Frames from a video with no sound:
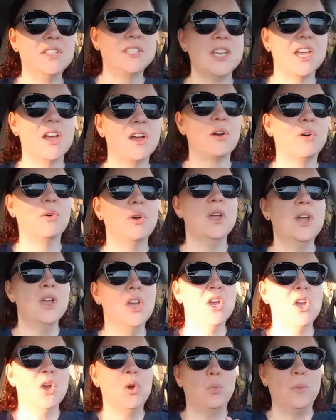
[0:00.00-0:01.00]
So
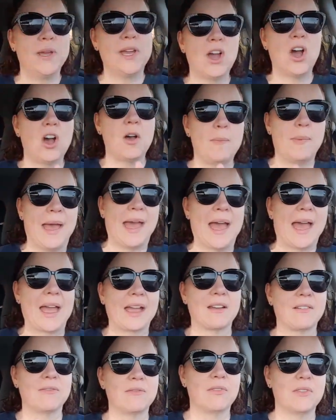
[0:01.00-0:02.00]
we call
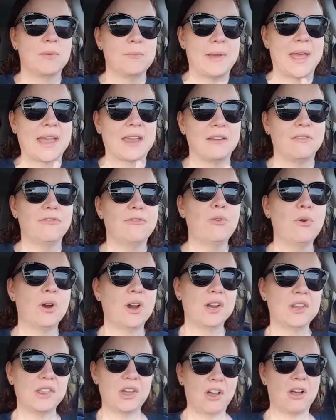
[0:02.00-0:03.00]
back, back and
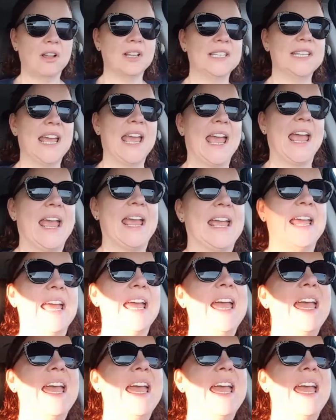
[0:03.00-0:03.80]
forth all day.